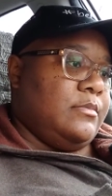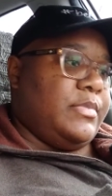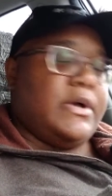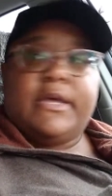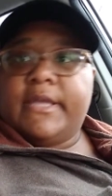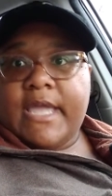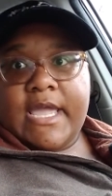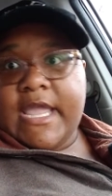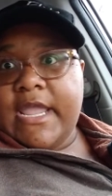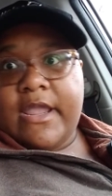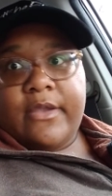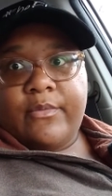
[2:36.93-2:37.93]
But,
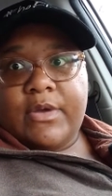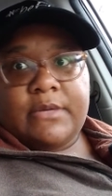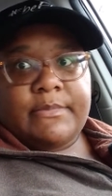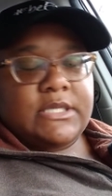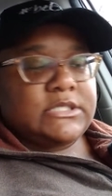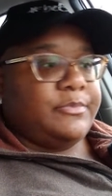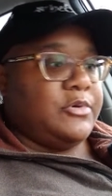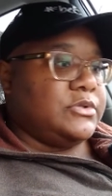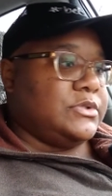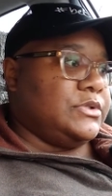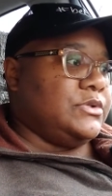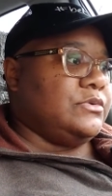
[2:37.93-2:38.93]
hey, what am I
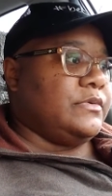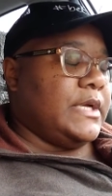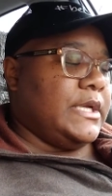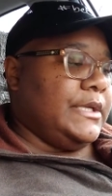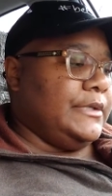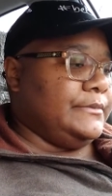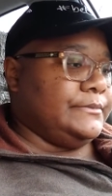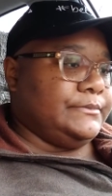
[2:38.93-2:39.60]
supposed to do, right?